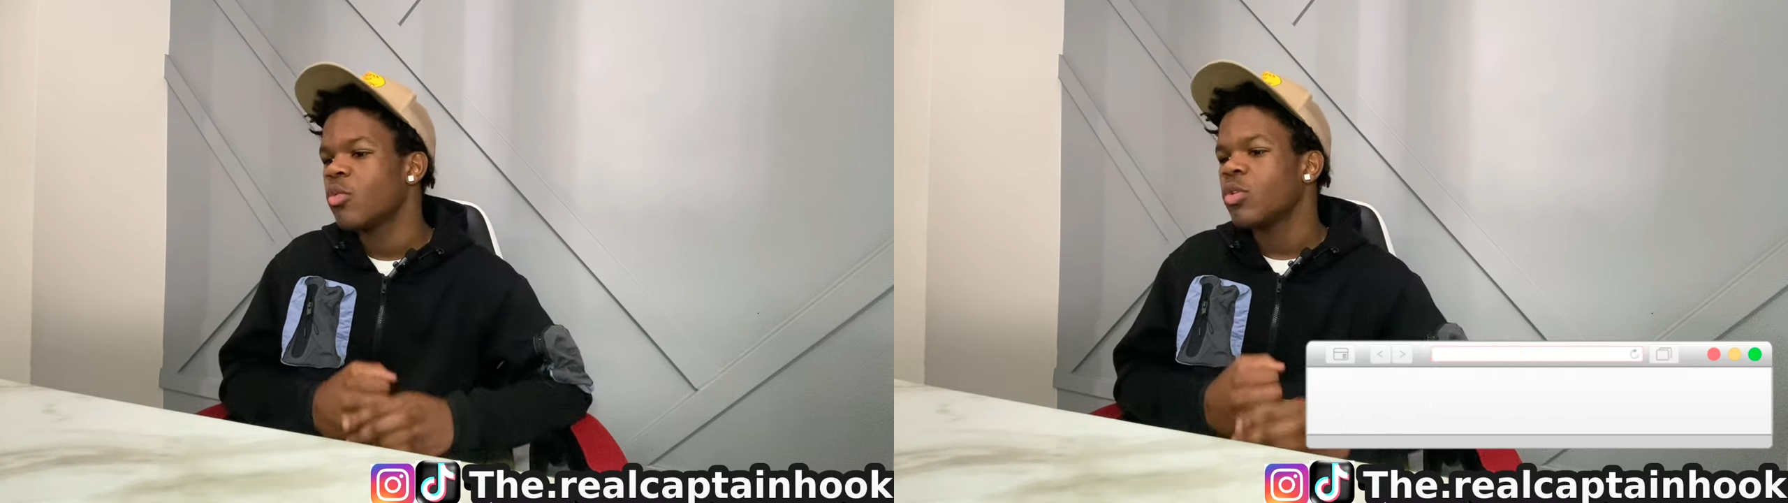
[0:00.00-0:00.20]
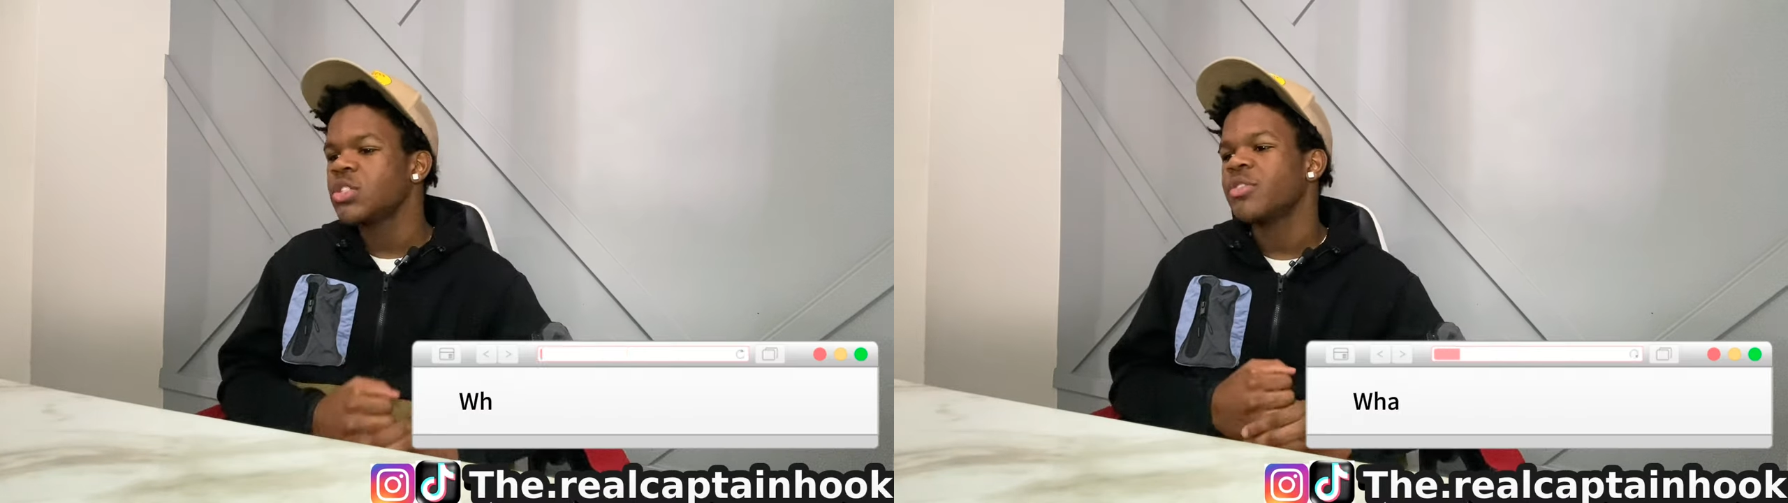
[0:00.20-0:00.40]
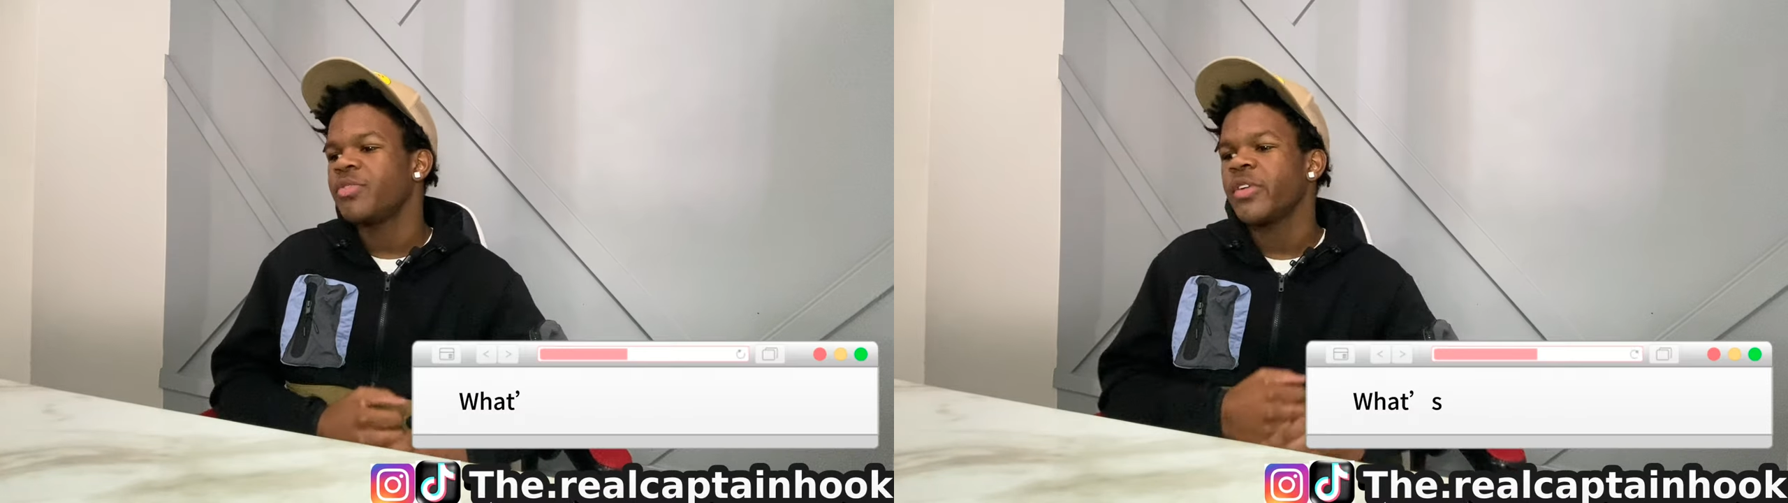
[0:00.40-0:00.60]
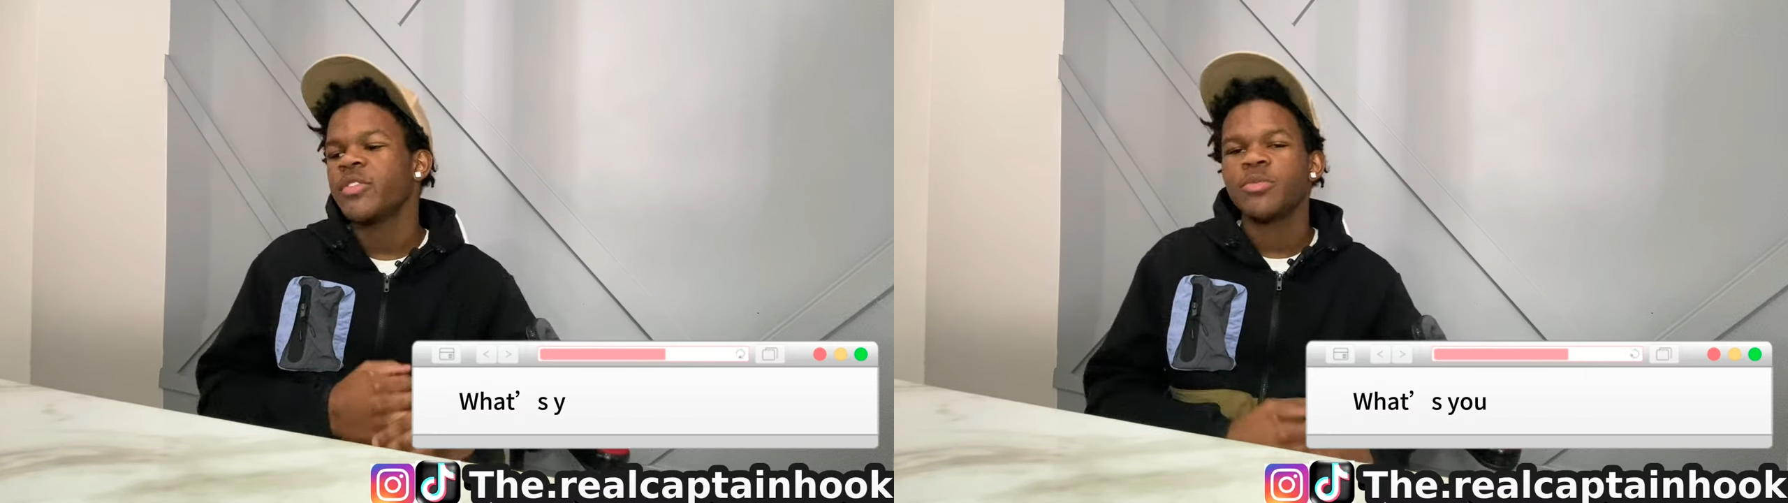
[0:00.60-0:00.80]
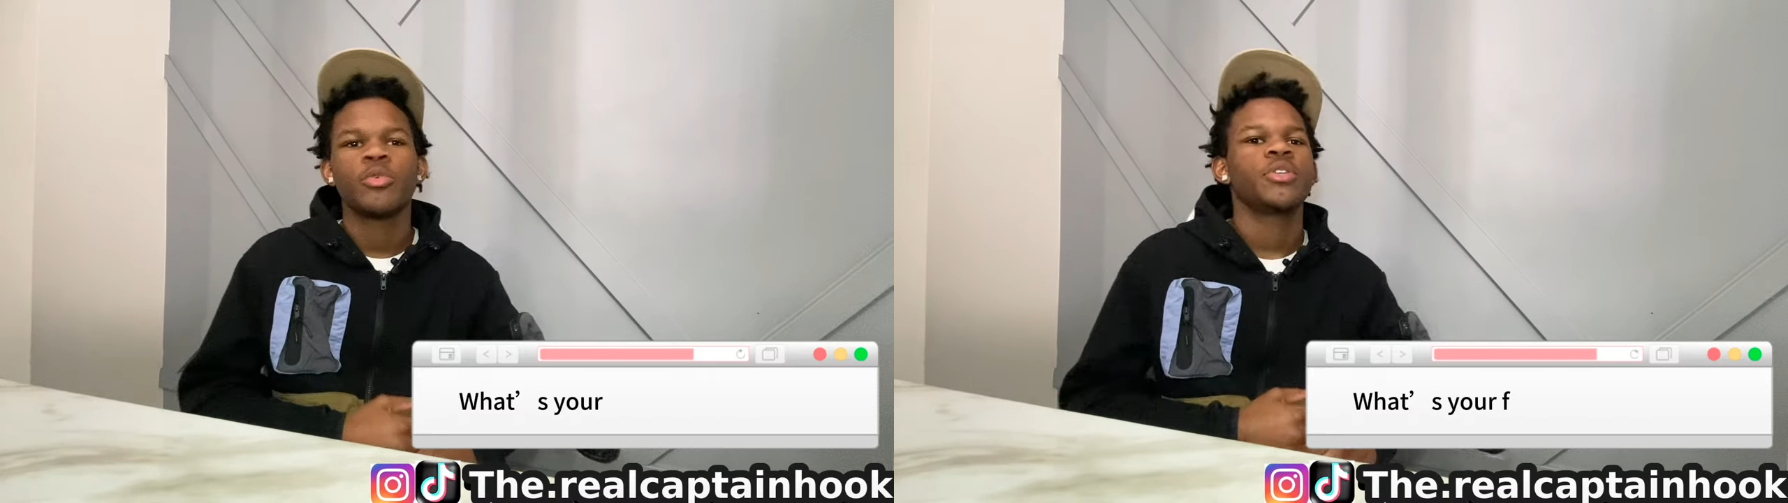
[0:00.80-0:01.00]
what's your
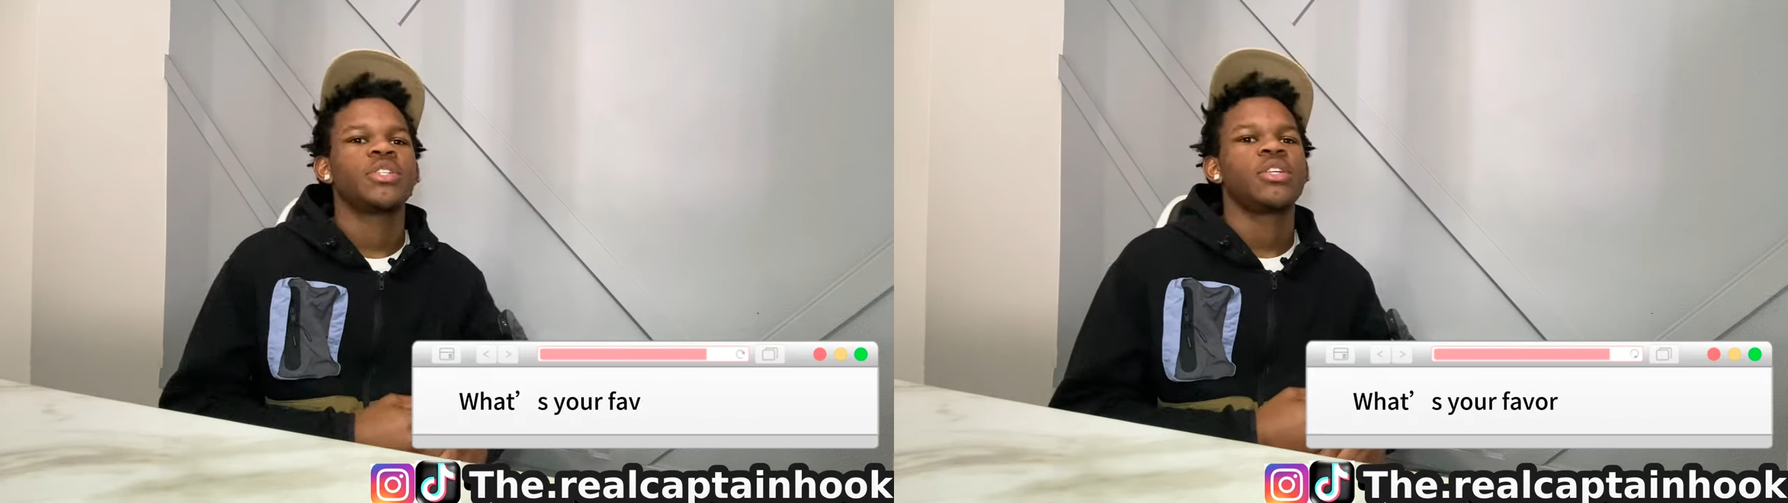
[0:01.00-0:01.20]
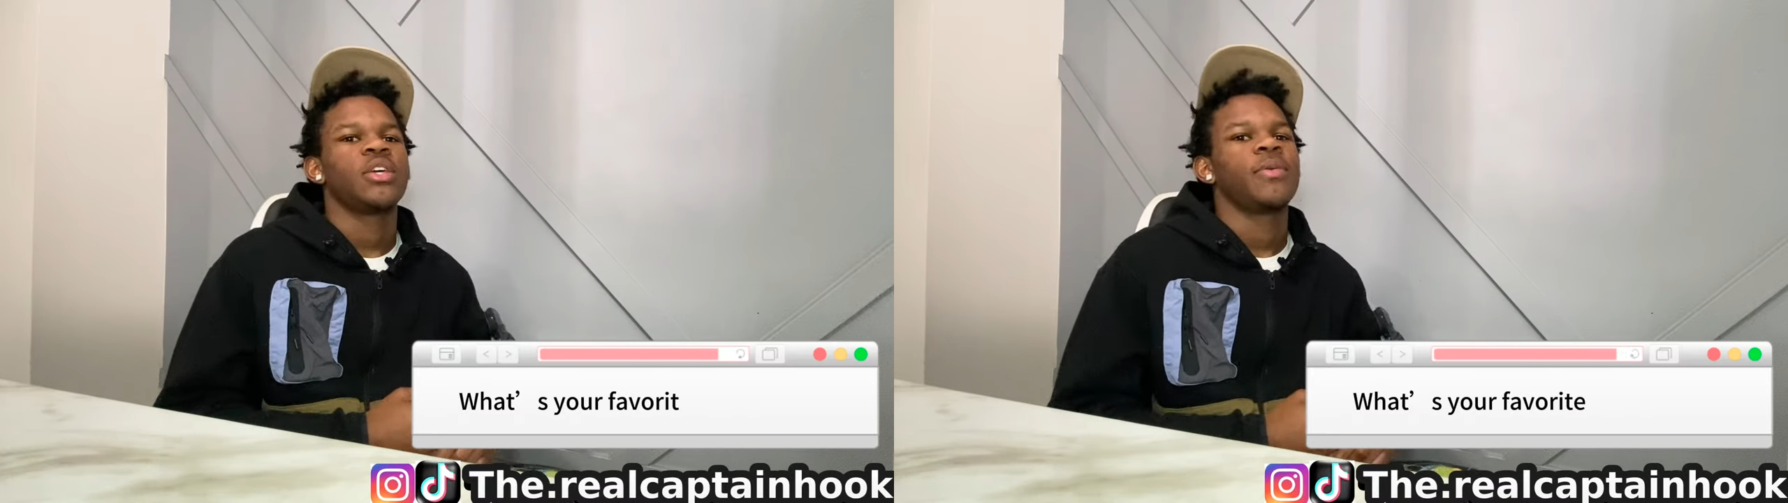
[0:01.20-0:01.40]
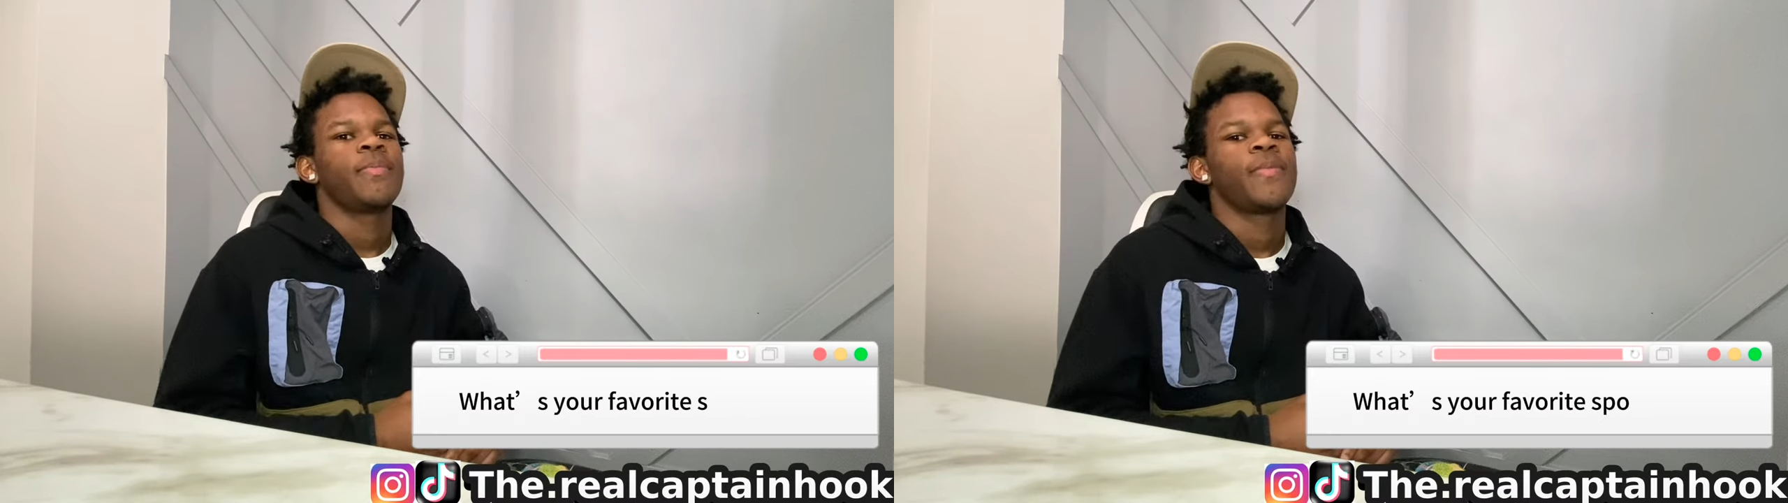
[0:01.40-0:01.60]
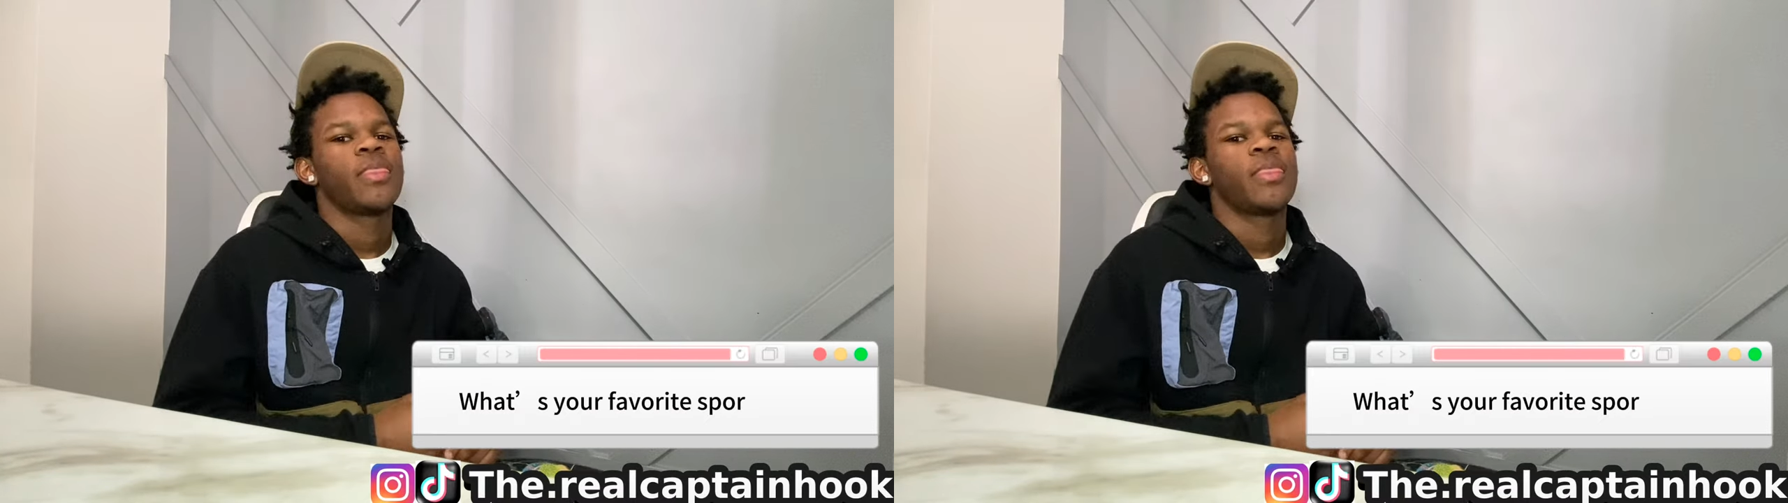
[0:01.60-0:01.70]
favorite sports team?